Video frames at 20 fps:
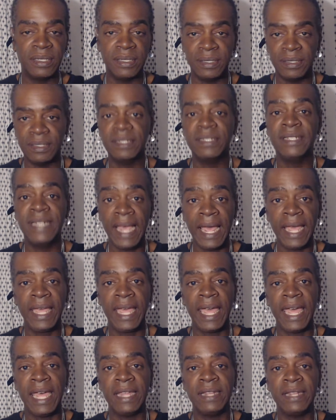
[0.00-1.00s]

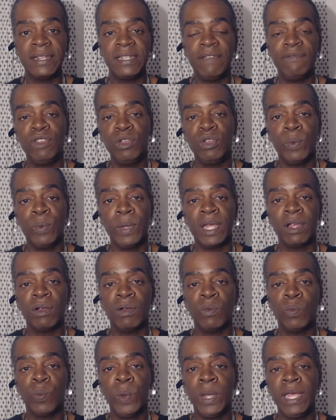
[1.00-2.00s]
decades, if you will,
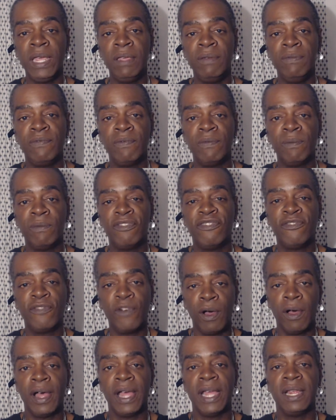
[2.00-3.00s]
we've
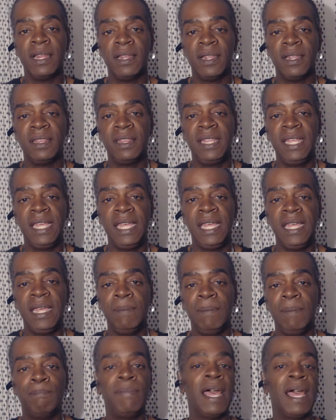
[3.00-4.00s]
fought the
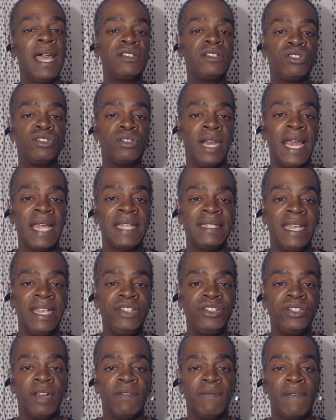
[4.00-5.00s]

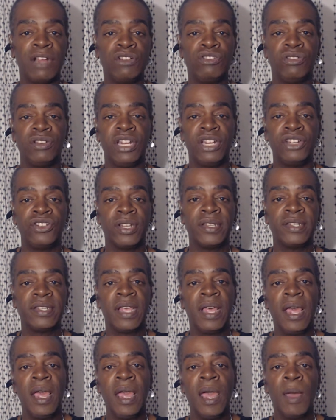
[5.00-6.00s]
bastardization of our traditions,
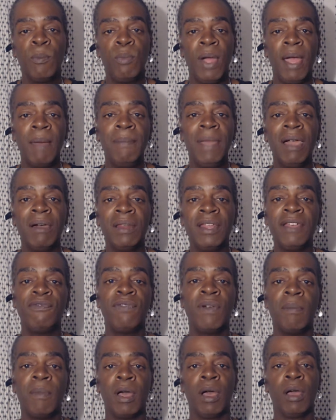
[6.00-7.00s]
primarily
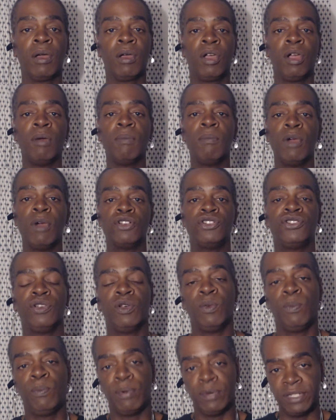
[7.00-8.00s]
from a commercial
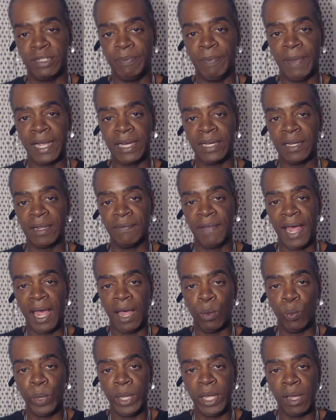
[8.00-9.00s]
perspective, how
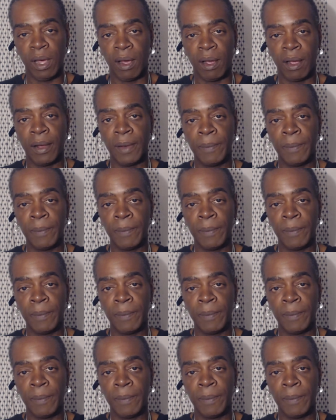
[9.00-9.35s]
we are